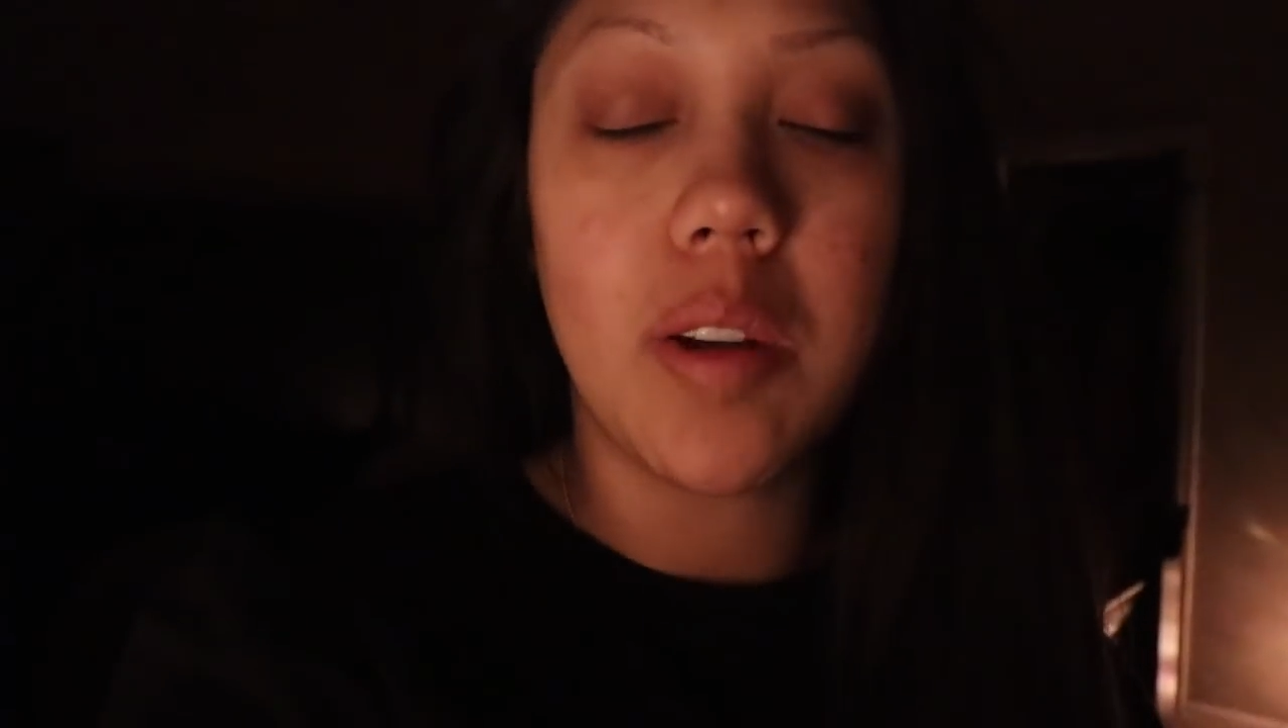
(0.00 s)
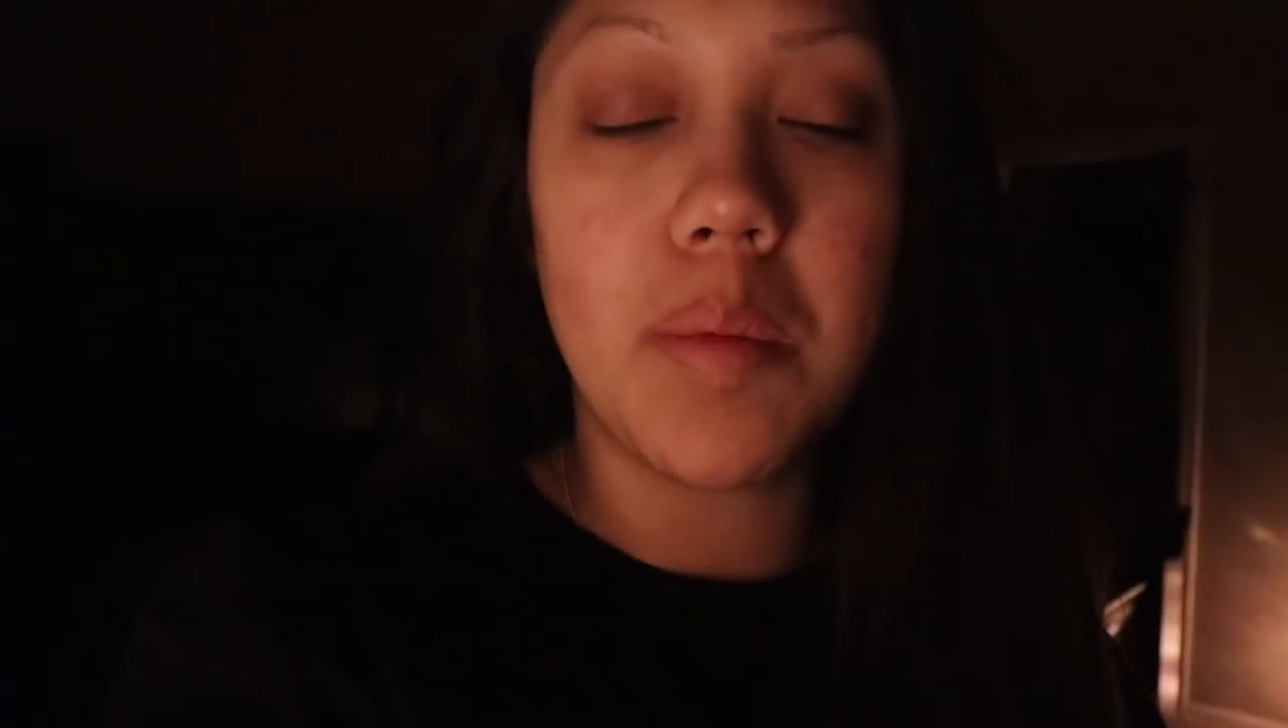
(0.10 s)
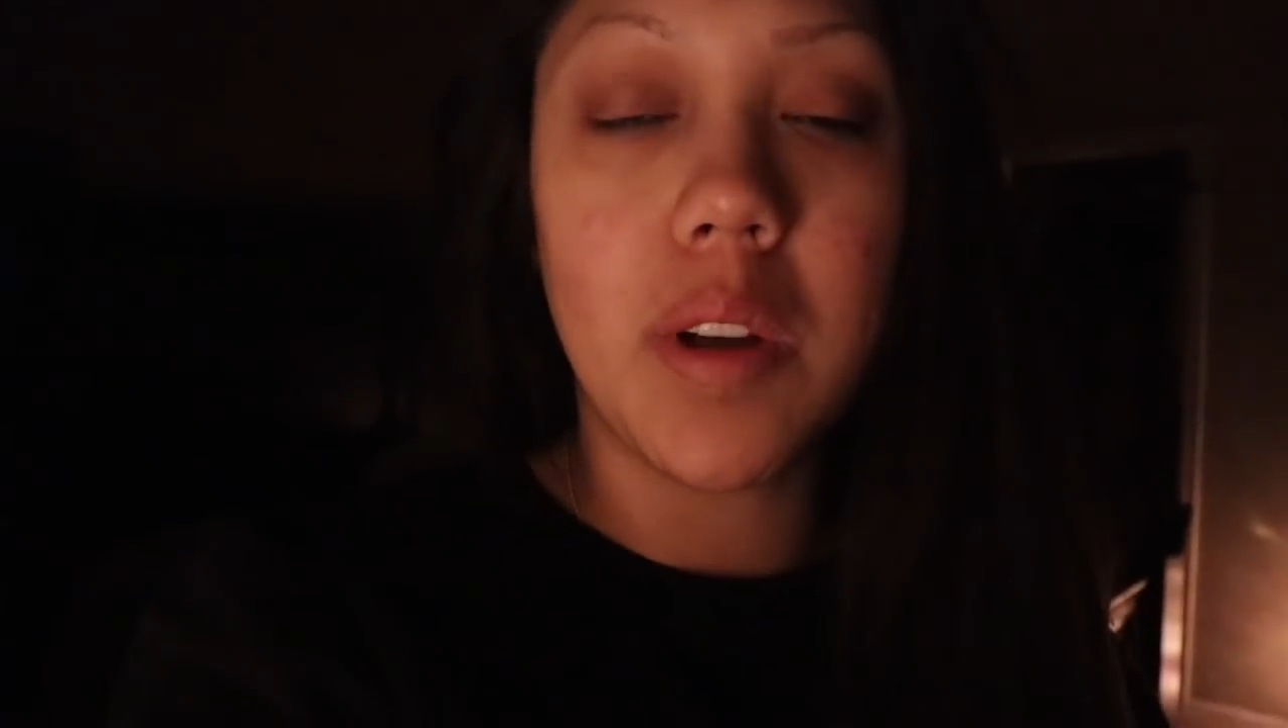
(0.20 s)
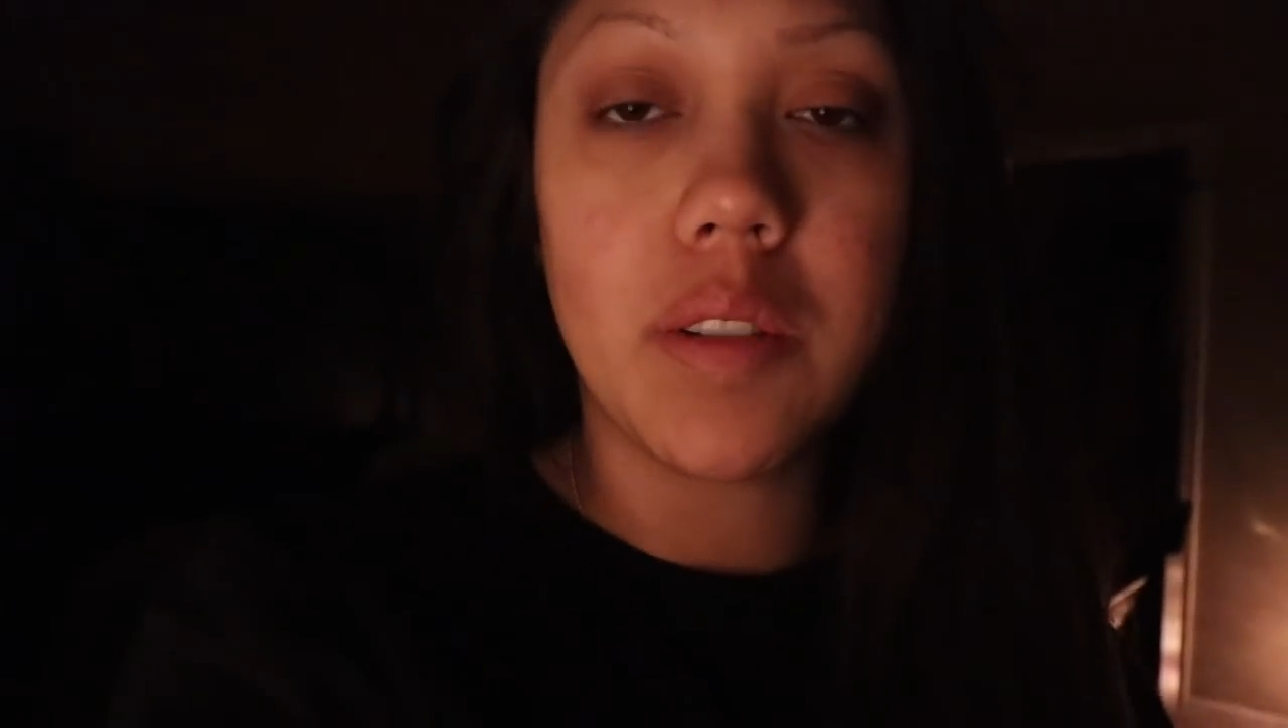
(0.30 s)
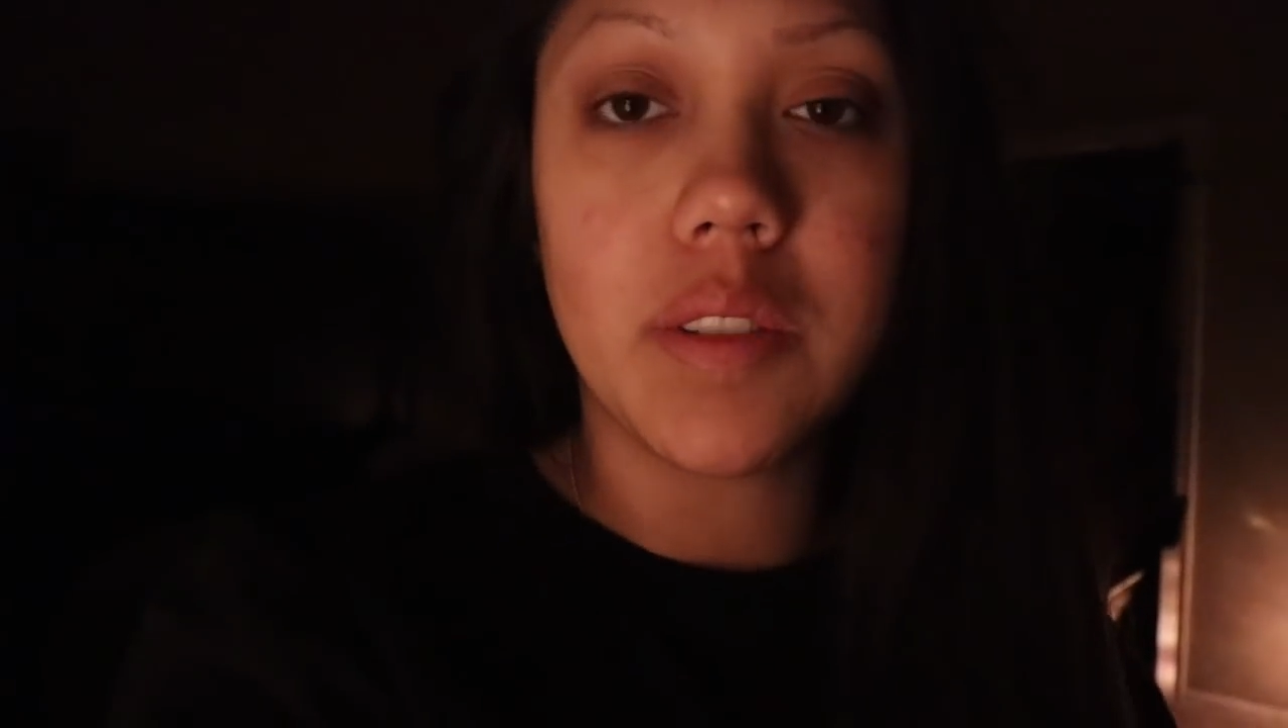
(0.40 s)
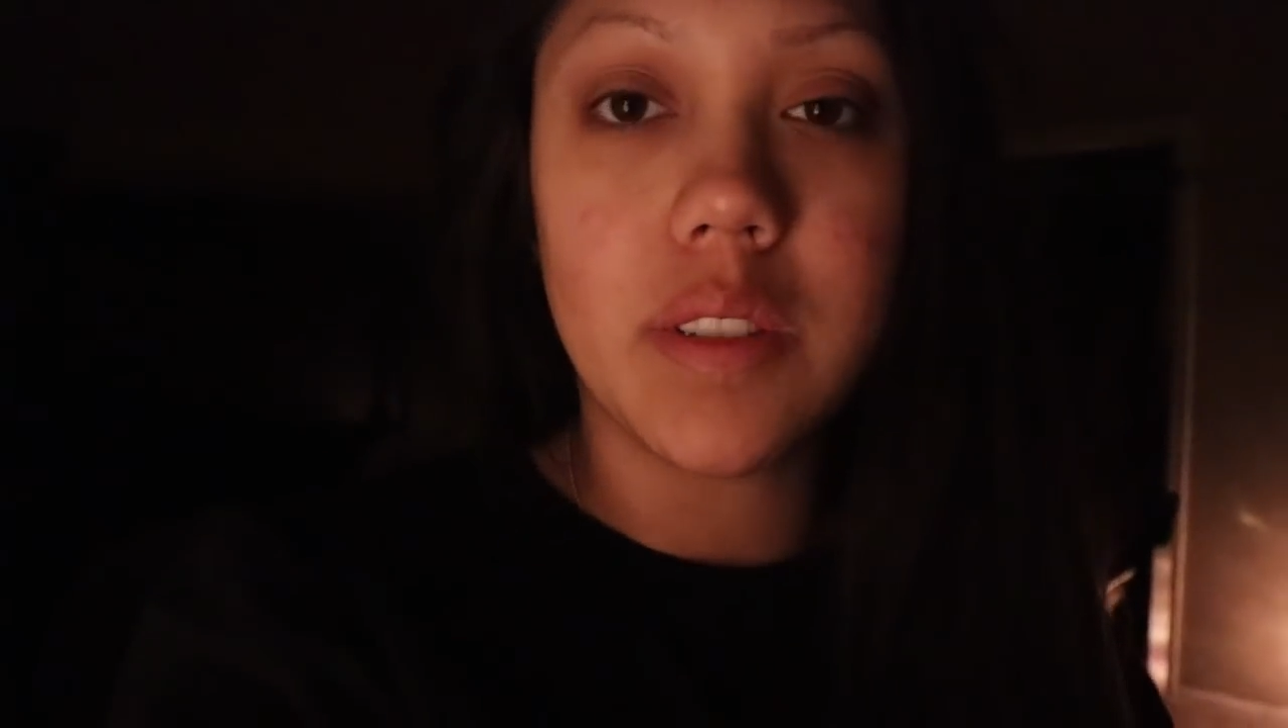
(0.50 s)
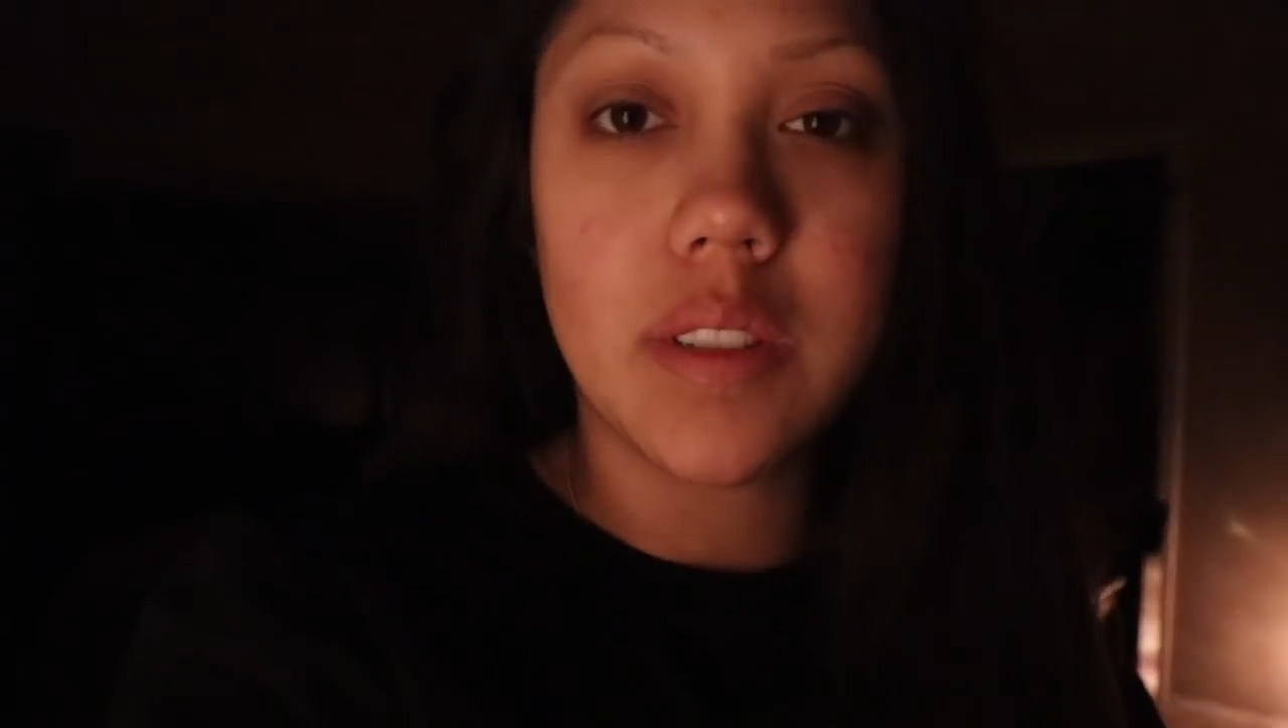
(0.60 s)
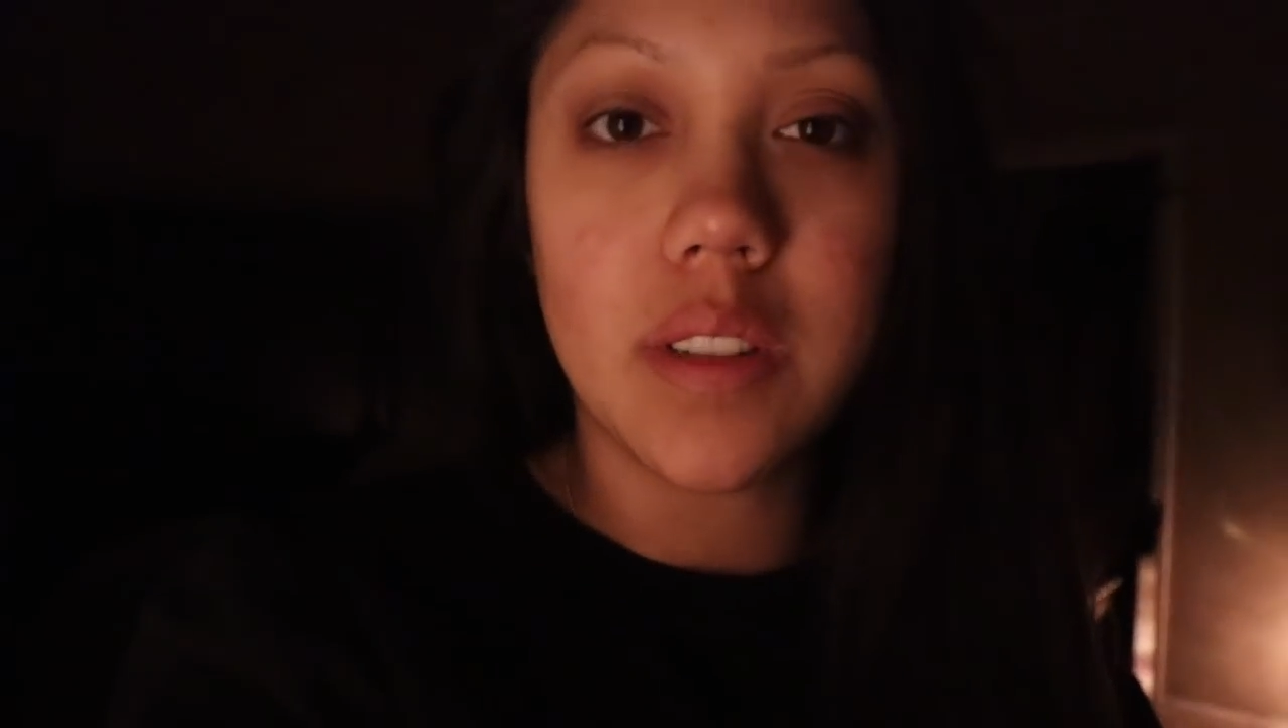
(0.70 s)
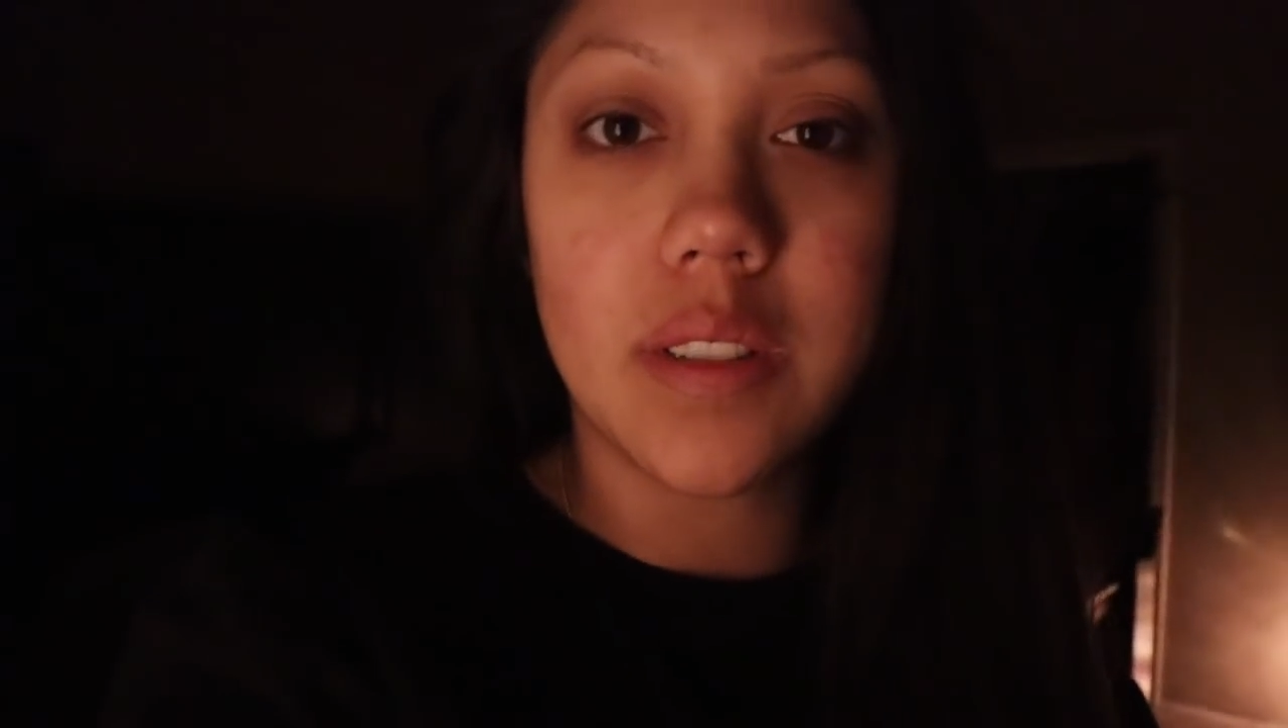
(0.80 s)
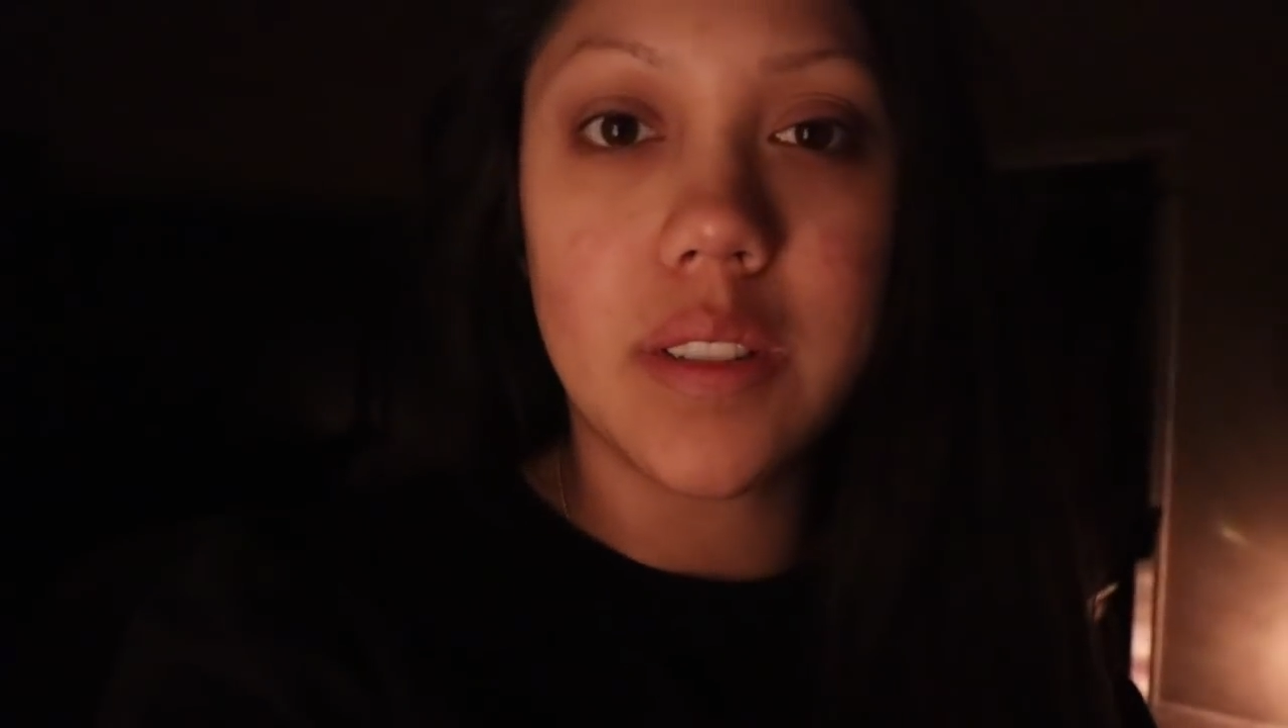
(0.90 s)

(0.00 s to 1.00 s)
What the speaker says: almost